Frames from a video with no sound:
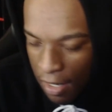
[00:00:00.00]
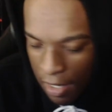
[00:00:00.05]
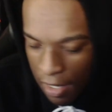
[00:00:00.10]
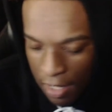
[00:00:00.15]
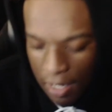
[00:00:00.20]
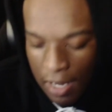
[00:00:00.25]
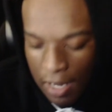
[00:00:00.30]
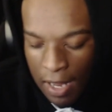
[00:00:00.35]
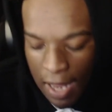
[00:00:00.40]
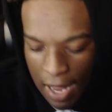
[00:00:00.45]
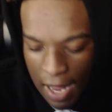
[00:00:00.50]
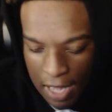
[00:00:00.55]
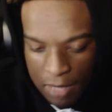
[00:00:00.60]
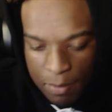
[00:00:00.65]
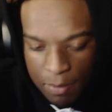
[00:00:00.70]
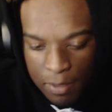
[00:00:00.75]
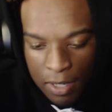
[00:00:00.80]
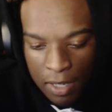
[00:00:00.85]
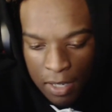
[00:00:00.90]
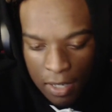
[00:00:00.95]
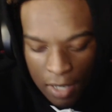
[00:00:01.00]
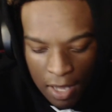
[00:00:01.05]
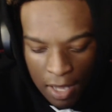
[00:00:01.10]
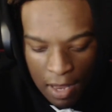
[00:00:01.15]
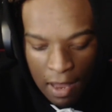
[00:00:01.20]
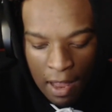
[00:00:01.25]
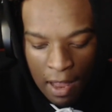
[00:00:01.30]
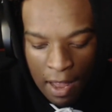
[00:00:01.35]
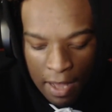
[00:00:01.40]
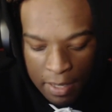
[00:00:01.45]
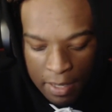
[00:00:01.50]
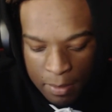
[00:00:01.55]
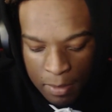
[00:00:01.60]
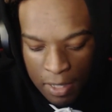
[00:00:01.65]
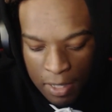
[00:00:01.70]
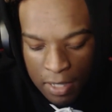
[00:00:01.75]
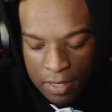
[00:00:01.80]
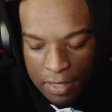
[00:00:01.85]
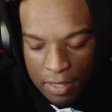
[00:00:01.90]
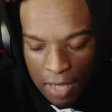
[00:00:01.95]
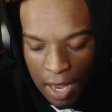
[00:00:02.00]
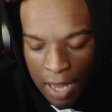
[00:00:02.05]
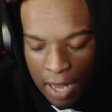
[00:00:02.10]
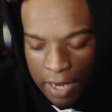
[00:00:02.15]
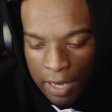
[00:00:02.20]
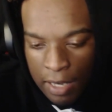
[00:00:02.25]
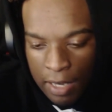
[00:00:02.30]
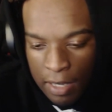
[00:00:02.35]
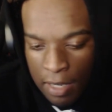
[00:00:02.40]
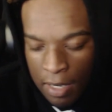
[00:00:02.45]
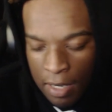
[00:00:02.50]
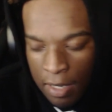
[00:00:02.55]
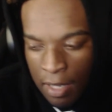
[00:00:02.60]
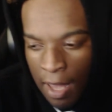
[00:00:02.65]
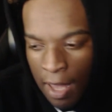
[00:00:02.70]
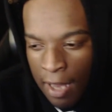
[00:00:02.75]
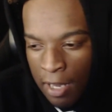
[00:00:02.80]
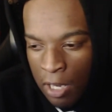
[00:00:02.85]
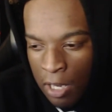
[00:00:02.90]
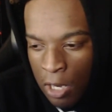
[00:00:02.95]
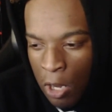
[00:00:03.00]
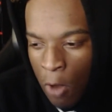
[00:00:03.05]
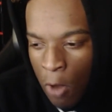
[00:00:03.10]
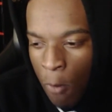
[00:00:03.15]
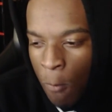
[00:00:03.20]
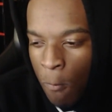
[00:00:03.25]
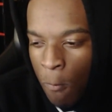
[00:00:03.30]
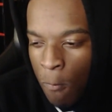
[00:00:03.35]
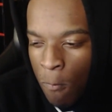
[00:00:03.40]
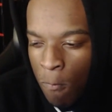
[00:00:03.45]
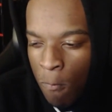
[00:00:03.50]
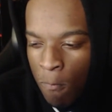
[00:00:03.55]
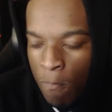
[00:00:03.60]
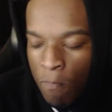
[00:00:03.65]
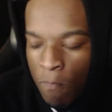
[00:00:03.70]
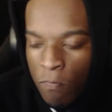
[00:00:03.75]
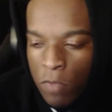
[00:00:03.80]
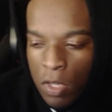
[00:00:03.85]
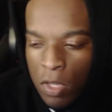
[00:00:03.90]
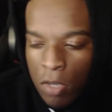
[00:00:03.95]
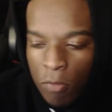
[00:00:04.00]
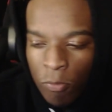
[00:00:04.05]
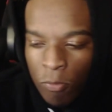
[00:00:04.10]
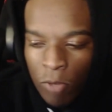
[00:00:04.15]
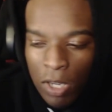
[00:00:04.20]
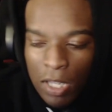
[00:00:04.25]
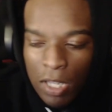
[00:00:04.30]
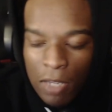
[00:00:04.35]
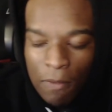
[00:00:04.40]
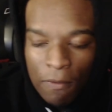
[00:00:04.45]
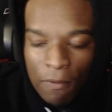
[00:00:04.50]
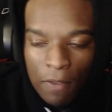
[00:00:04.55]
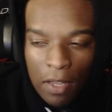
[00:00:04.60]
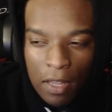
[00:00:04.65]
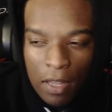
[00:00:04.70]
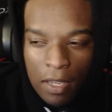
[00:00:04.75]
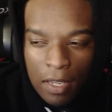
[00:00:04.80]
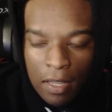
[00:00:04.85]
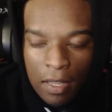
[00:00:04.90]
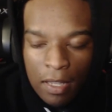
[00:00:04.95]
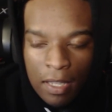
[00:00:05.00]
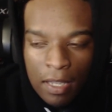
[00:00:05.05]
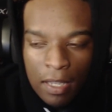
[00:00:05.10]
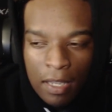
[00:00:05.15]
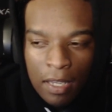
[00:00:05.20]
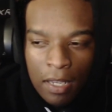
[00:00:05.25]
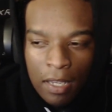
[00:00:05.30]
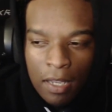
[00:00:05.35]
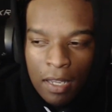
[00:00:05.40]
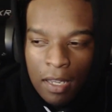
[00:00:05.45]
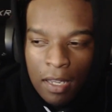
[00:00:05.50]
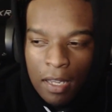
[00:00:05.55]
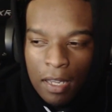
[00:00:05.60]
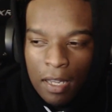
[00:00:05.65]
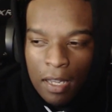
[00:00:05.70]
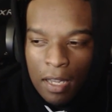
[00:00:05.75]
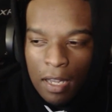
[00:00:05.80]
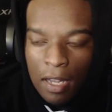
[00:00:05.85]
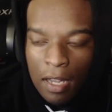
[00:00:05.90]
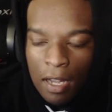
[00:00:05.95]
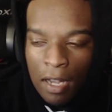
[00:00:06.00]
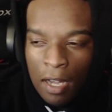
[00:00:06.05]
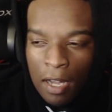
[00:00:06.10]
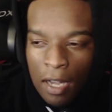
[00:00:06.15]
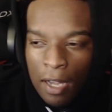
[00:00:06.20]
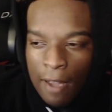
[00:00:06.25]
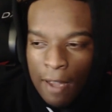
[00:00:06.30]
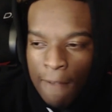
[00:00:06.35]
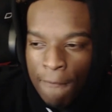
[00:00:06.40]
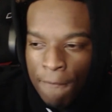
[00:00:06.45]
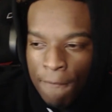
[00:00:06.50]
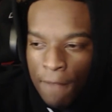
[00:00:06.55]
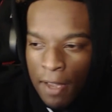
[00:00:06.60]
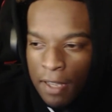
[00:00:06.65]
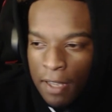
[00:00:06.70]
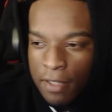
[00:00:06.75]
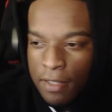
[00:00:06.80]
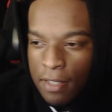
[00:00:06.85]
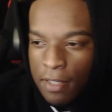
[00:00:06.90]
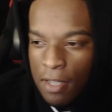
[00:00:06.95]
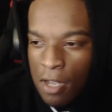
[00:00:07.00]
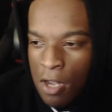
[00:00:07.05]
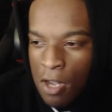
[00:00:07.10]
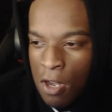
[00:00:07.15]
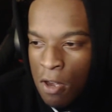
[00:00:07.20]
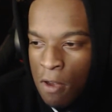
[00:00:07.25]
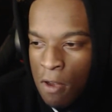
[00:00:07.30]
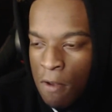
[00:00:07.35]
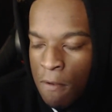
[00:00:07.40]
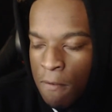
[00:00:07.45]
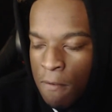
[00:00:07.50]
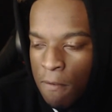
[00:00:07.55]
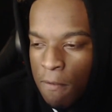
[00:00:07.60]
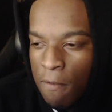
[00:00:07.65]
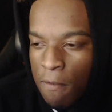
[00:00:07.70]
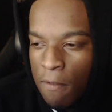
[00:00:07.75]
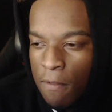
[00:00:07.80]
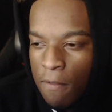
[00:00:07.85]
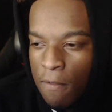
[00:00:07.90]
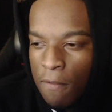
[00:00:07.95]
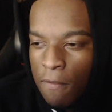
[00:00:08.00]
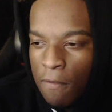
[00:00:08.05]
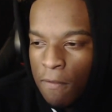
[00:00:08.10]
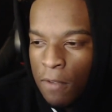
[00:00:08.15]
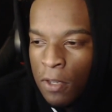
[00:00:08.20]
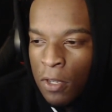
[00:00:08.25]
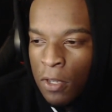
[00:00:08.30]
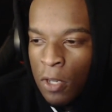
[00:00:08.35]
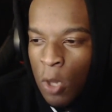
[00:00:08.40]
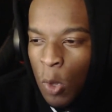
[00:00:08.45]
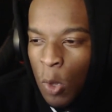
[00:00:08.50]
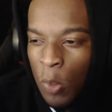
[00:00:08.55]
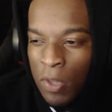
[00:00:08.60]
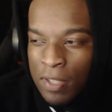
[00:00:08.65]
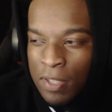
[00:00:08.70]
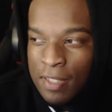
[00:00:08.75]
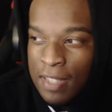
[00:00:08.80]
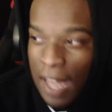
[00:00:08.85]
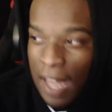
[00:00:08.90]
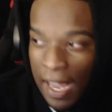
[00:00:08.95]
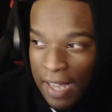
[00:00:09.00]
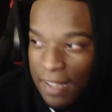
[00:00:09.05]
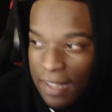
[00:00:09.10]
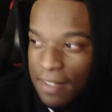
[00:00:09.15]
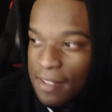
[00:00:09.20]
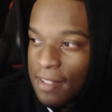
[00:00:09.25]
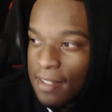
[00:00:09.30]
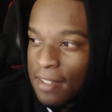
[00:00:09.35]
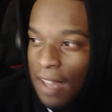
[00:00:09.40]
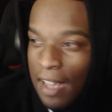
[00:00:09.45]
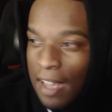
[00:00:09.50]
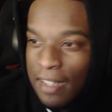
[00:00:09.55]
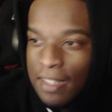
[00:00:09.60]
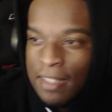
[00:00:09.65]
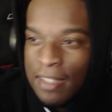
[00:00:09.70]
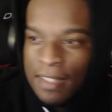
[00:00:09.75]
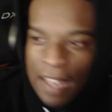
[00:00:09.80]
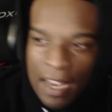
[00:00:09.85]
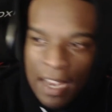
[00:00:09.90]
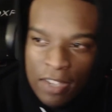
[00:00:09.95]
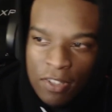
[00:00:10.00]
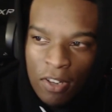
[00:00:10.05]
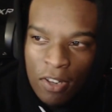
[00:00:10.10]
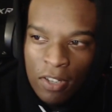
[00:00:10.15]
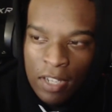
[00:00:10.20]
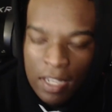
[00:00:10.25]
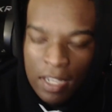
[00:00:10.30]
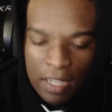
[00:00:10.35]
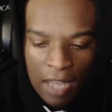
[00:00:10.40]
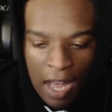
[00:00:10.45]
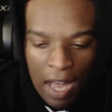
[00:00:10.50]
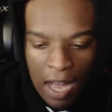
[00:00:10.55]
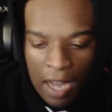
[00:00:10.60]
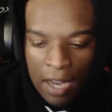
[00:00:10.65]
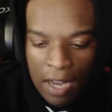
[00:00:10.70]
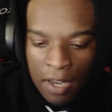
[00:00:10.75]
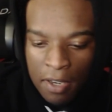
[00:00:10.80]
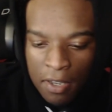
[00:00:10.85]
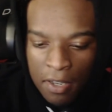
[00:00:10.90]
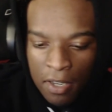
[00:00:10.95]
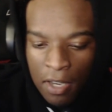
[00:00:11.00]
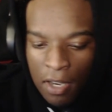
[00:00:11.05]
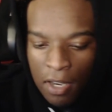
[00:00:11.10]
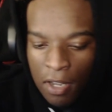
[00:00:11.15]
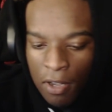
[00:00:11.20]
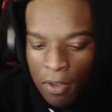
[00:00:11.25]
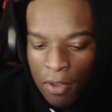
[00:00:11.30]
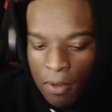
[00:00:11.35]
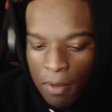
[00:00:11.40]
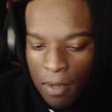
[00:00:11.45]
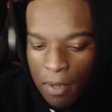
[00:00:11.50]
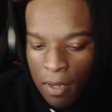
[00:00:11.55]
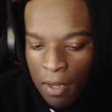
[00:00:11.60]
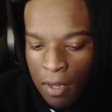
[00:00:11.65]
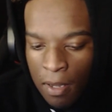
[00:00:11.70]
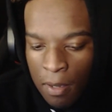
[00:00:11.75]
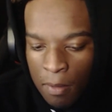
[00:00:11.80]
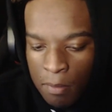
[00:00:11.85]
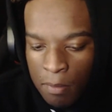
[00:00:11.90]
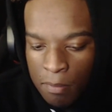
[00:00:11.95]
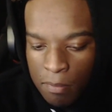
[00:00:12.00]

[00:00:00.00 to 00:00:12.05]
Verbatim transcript: that has me it has me excited and like you know, really feeling the uh, effects of you know the stakes. Like the stakes are getting higher. You know, um,